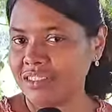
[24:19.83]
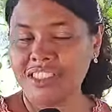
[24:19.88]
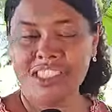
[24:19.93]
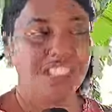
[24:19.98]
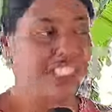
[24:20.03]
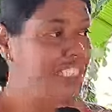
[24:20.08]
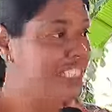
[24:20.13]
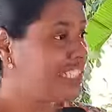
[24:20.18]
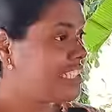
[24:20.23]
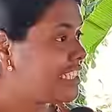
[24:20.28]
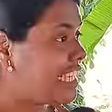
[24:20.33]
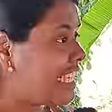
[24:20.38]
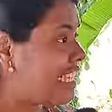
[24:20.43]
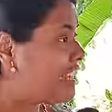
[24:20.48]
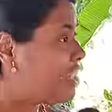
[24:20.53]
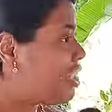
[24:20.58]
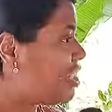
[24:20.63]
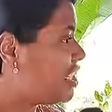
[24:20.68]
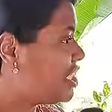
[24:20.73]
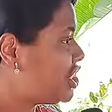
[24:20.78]
Jesus
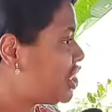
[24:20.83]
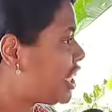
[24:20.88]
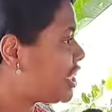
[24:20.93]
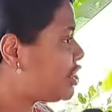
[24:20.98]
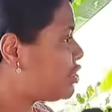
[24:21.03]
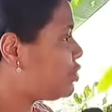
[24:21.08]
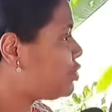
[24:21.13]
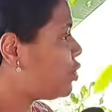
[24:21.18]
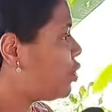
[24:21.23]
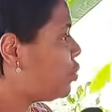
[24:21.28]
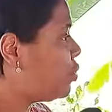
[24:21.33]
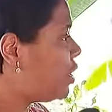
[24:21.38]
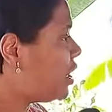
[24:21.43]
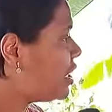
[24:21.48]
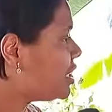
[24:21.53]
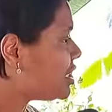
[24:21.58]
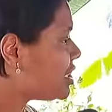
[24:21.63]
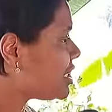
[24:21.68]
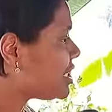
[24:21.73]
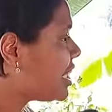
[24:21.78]
did not just throw
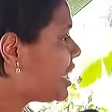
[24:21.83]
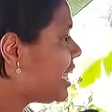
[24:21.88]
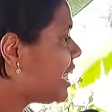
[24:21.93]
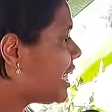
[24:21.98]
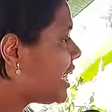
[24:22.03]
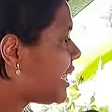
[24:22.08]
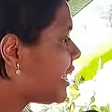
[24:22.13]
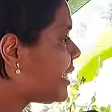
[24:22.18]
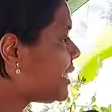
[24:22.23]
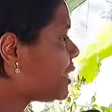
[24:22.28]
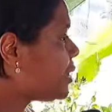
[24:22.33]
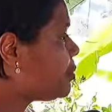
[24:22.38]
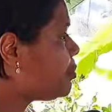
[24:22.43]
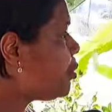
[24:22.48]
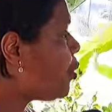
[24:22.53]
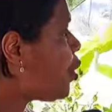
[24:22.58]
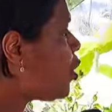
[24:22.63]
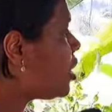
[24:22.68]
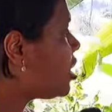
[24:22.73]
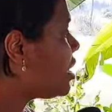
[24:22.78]
words, he
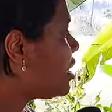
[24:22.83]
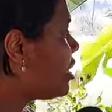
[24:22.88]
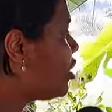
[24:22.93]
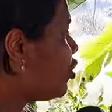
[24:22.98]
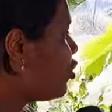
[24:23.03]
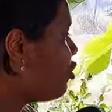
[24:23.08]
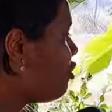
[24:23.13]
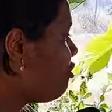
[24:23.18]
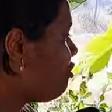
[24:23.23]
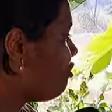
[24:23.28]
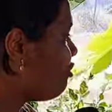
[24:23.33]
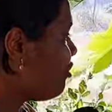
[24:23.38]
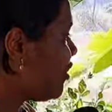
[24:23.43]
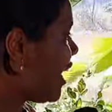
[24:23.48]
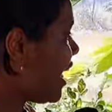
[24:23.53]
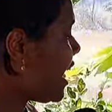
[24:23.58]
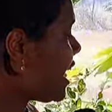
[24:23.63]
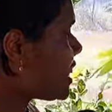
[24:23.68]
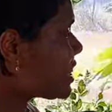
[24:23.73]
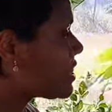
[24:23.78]
spoke
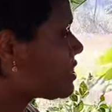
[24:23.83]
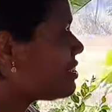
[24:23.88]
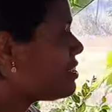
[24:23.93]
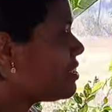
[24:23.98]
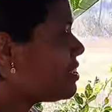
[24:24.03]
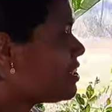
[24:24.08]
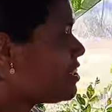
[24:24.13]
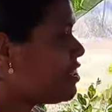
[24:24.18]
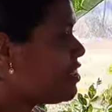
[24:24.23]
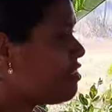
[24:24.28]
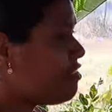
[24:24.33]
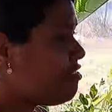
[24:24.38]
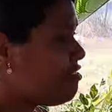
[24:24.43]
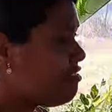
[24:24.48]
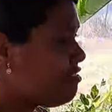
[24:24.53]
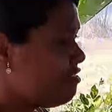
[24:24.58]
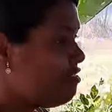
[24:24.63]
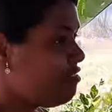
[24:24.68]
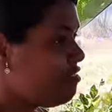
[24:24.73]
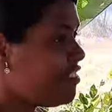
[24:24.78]
faith
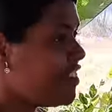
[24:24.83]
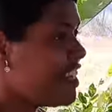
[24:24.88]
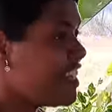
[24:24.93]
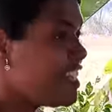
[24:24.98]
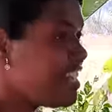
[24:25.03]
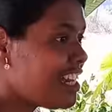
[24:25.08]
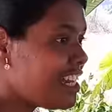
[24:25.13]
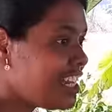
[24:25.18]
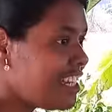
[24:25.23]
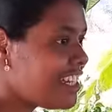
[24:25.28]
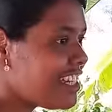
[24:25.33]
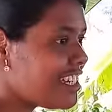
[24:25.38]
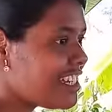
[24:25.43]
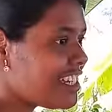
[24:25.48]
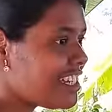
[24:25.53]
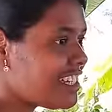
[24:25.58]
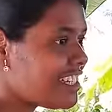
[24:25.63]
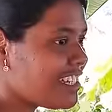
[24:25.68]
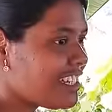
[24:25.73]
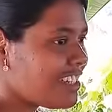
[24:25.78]
filled
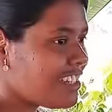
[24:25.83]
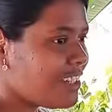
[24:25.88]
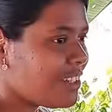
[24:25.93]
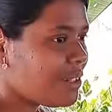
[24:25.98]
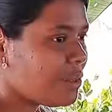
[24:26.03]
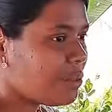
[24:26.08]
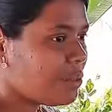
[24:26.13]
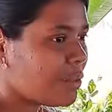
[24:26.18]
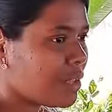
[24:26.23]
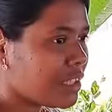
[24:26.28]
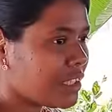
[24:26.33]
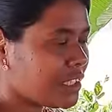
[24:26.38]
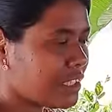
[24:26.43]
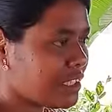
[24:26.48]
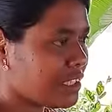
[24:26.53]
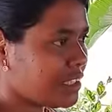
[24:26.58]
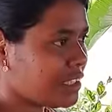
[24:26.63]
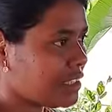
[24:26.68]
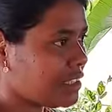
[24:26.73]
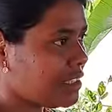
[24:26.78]

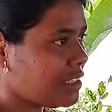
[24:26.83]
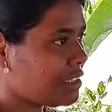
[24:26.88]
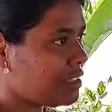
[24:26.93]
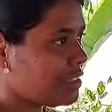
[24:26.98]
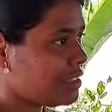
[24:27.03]
words.